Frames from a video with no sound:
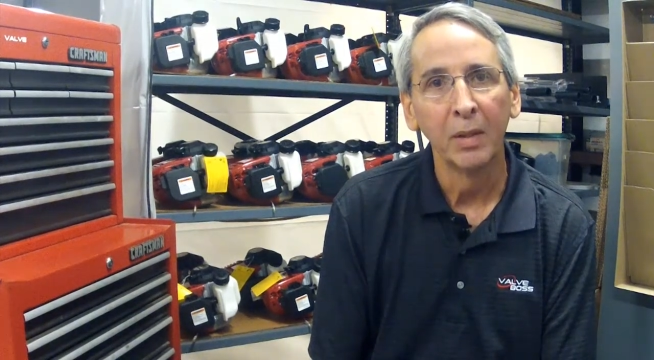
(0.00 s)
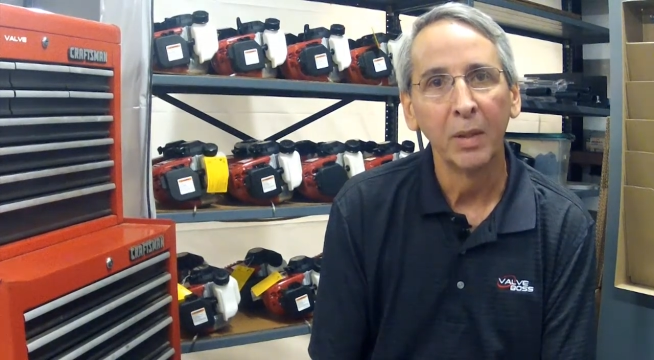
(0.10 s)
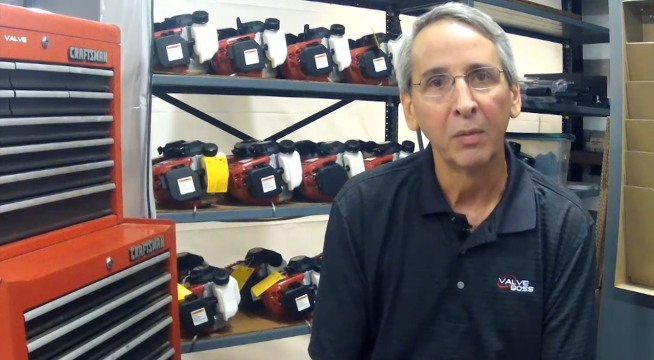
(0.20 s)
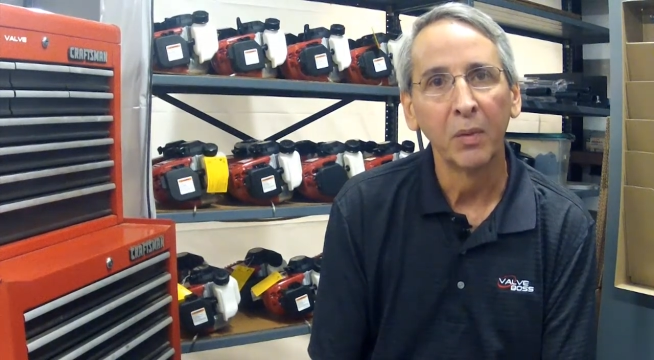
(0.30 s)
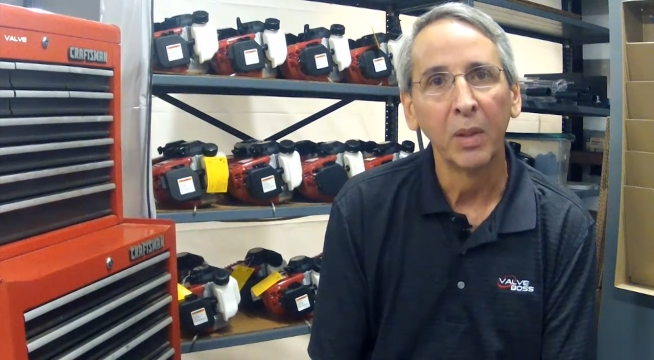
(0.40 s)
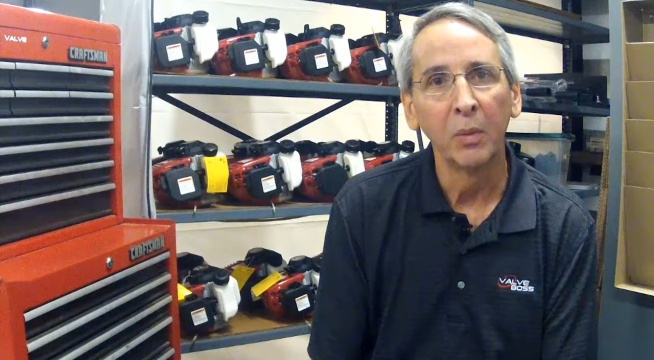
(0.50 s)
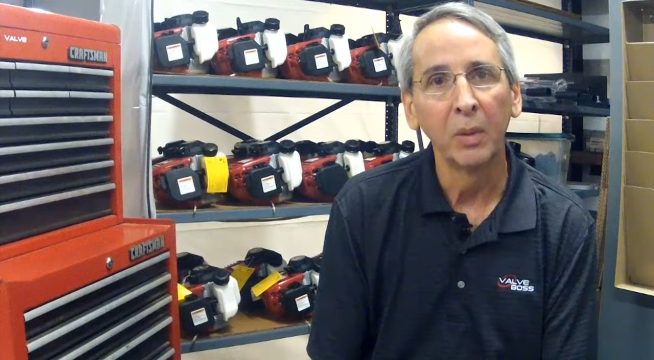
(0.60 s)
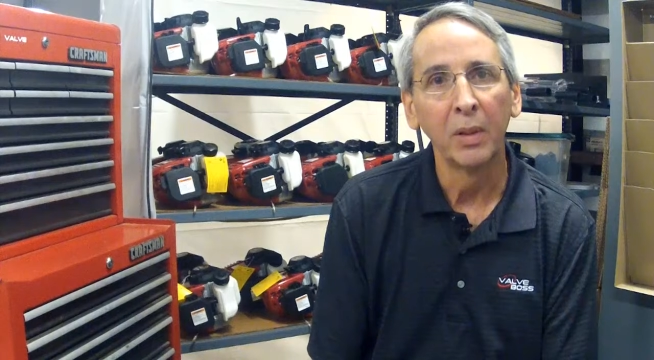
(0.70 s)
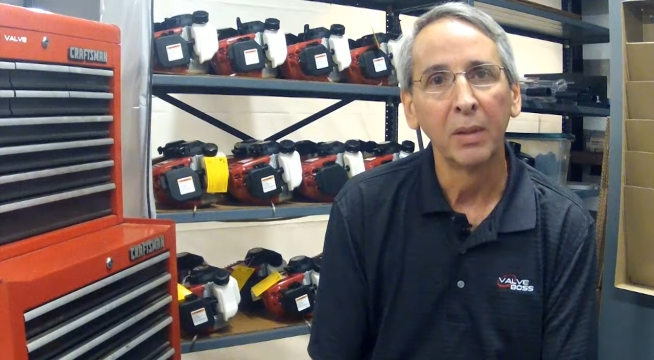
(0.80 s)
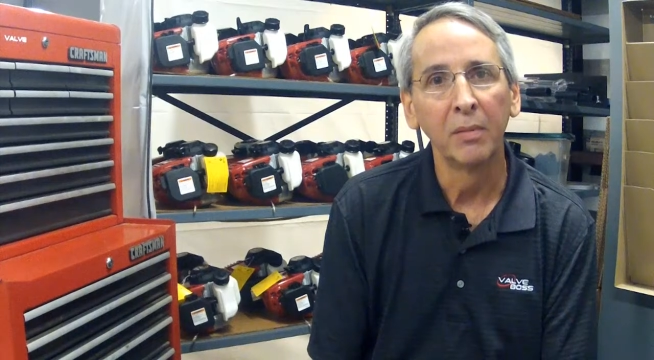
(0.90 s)
they're
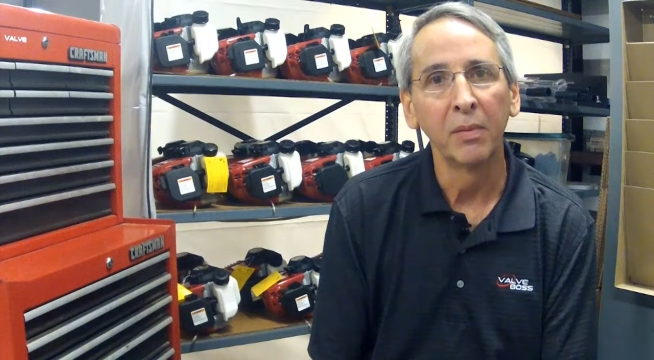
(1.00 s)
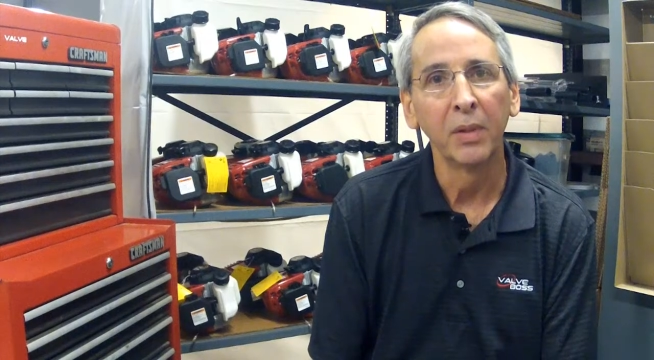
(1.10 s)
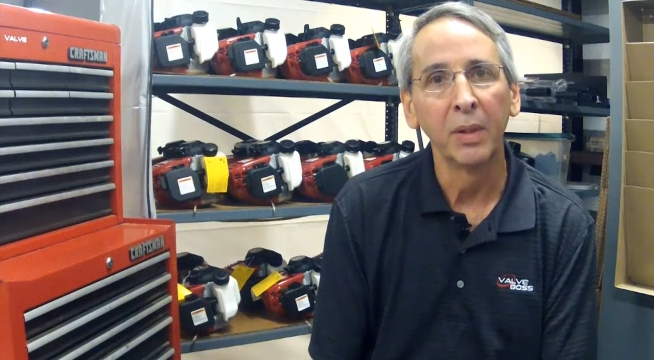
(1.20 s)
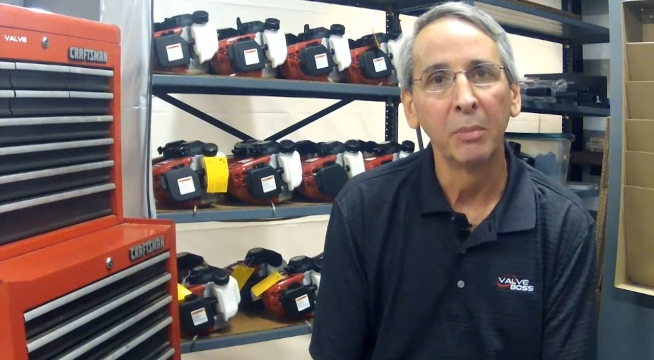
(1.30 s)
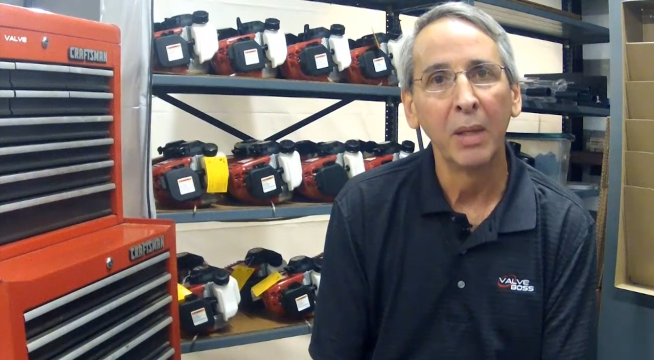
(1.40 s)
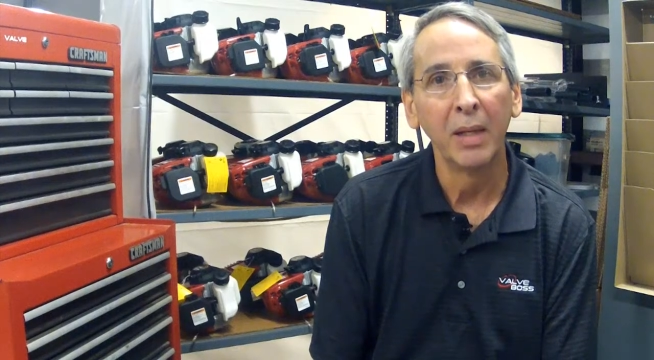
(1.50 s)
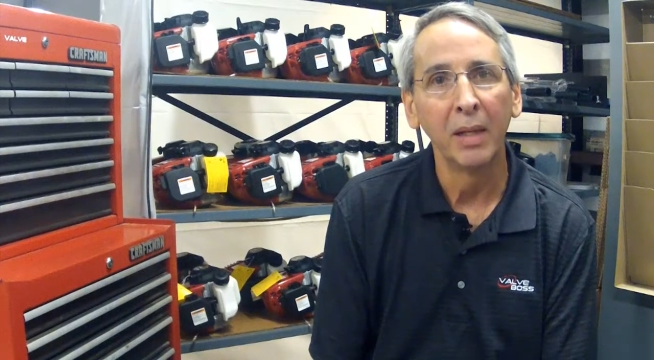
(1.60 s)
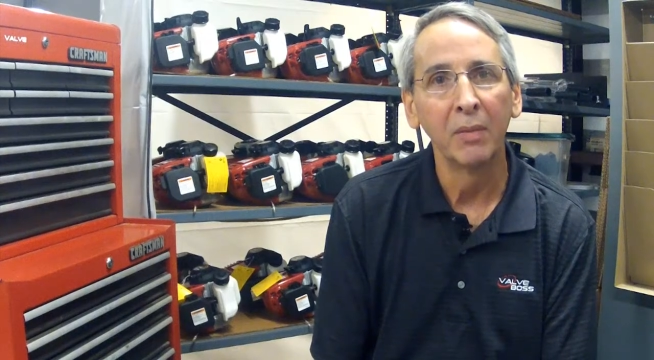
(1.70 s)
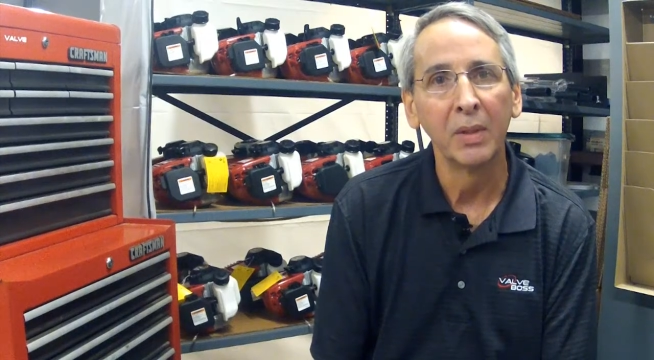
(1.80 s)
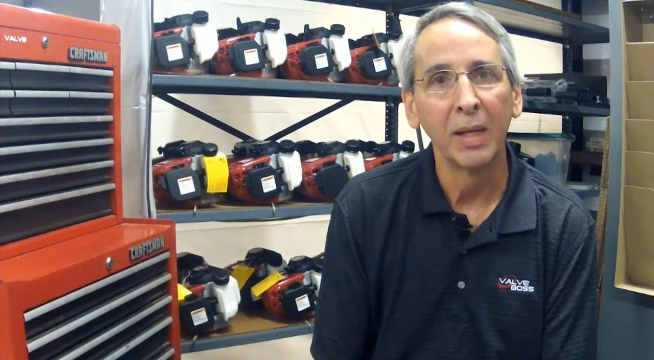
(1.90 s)
frequently confronted by
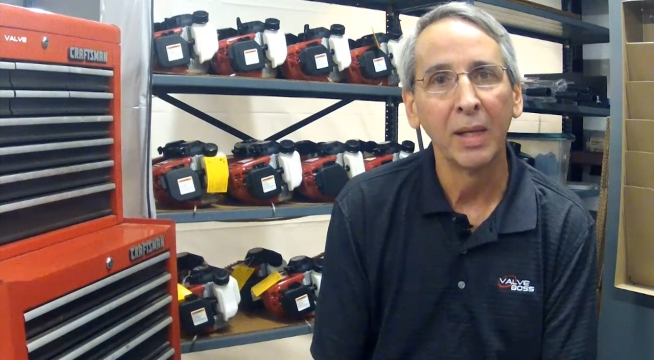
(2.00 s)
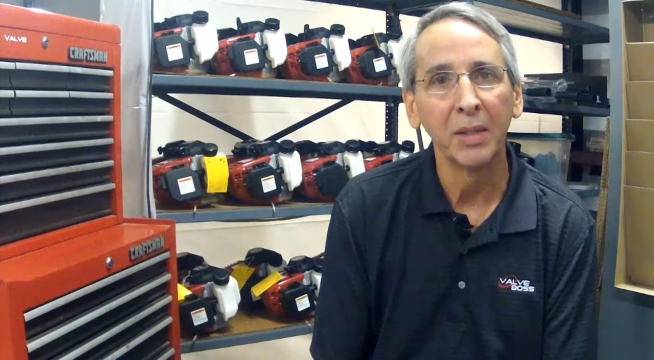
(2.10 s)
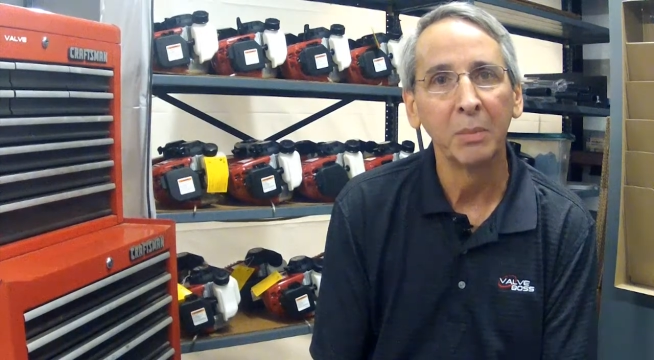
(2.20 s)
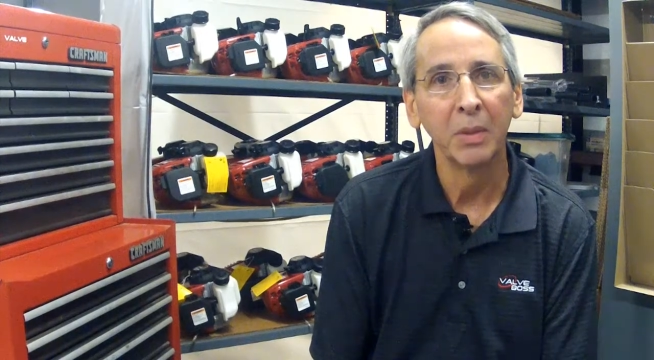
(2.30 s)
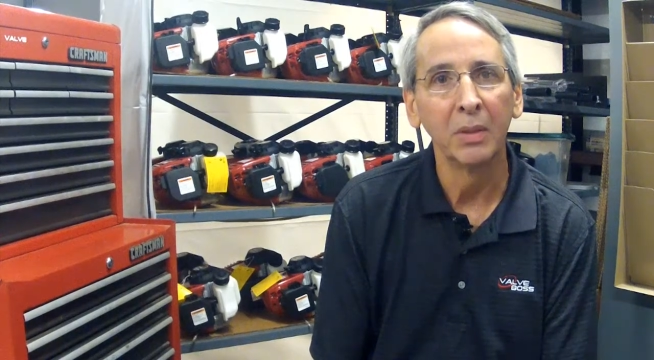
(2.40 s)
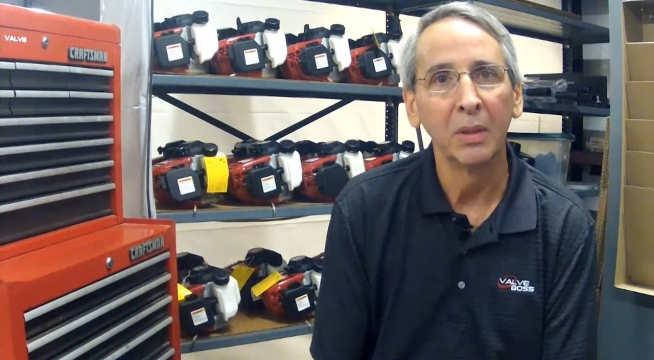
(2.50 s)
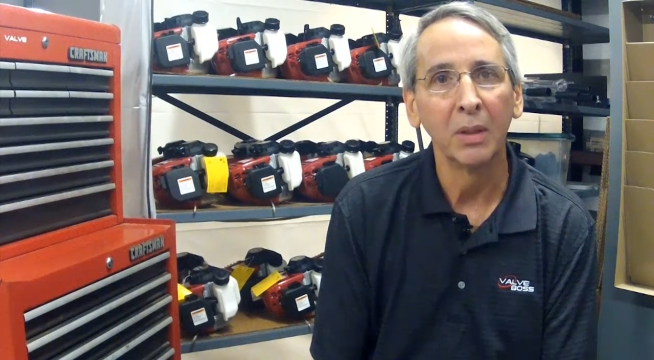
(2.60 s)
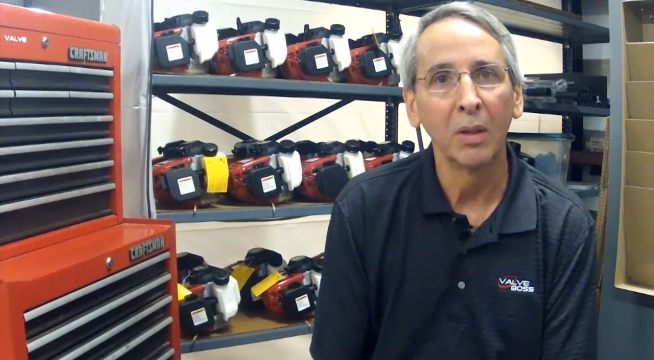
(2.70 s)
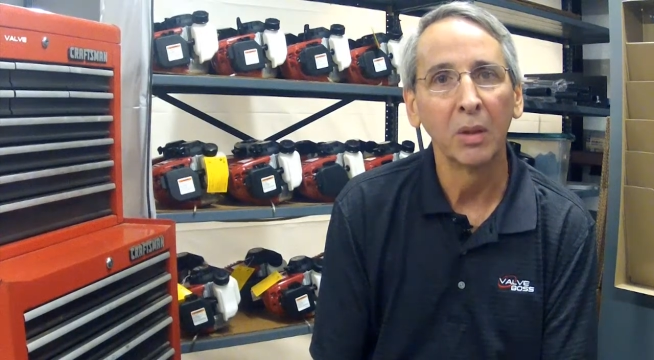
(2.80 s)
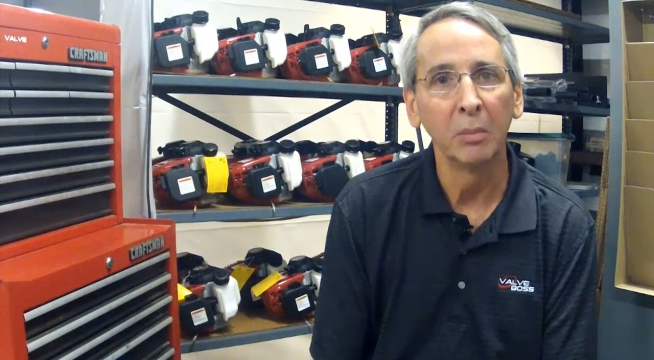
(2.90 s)
advertisements that
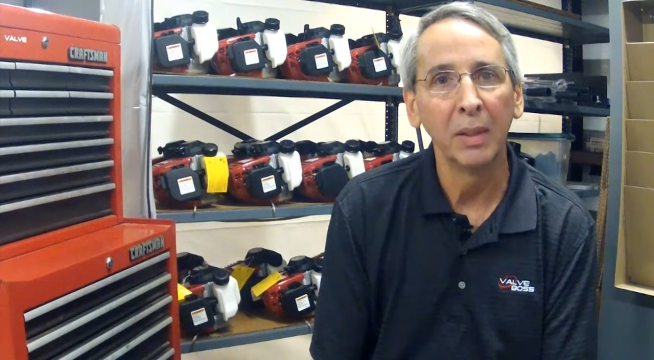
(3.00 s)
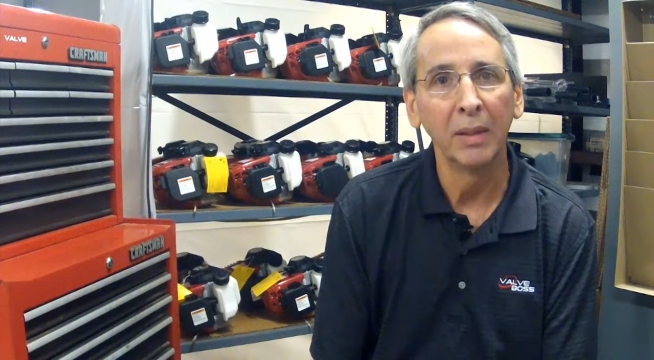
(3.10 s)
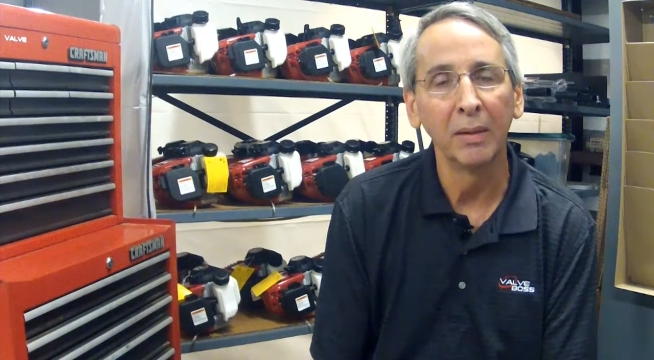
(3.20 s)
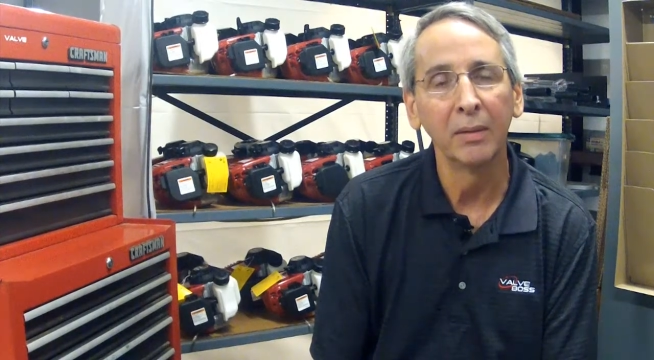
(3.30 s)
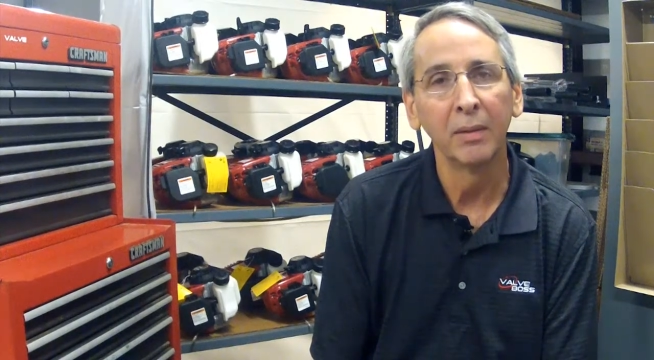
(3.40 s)
talk about